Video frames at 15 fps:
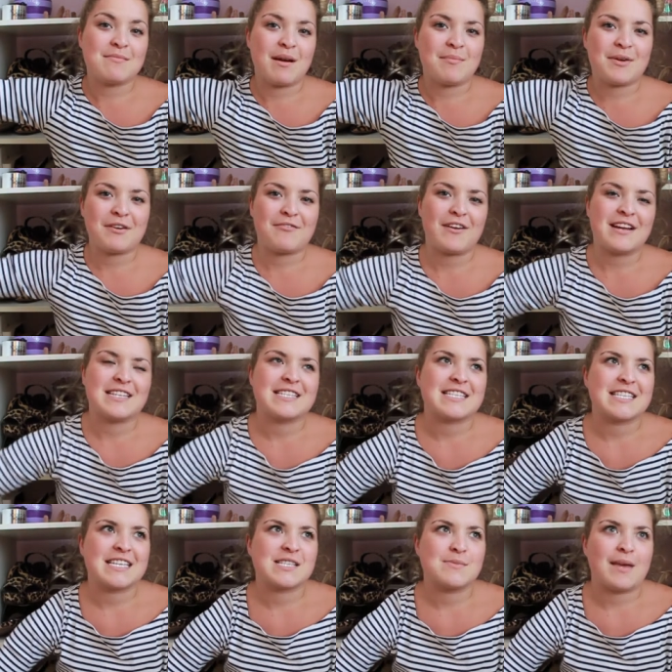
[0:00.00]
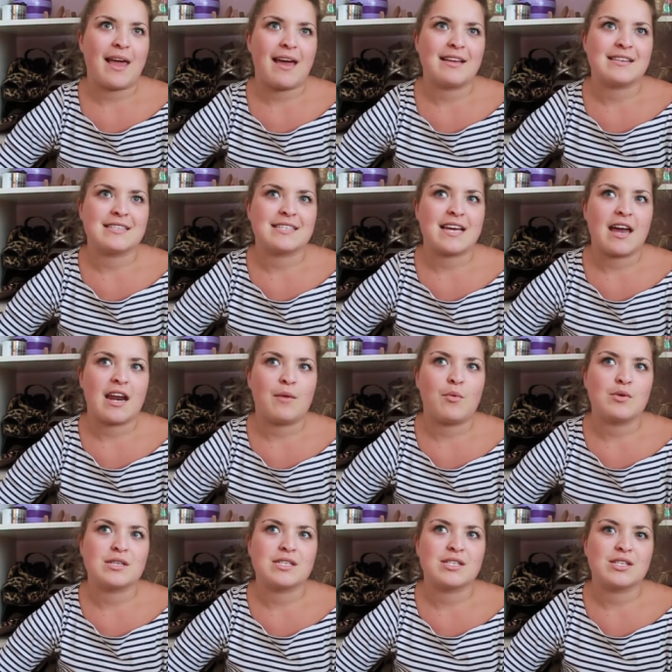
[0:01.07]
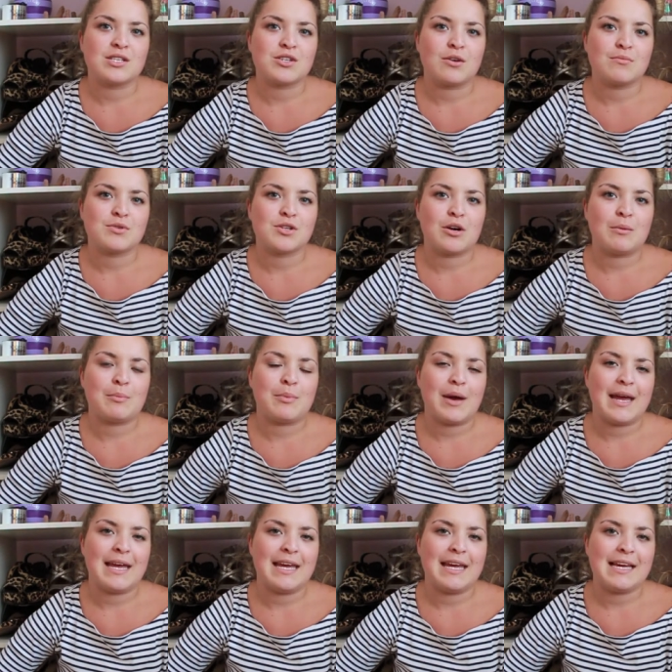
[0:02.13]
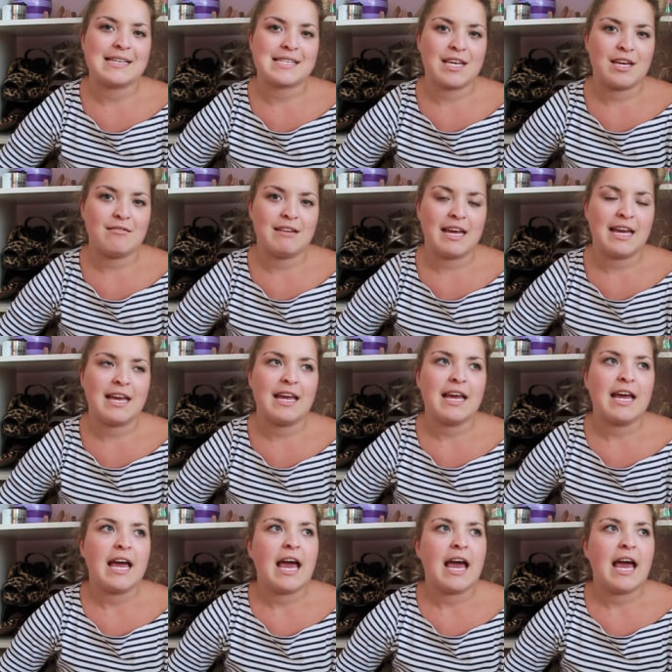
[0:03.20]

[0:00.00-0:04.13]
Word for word: my boyfriend this weekend and I walked into the Topshop where he is at uni,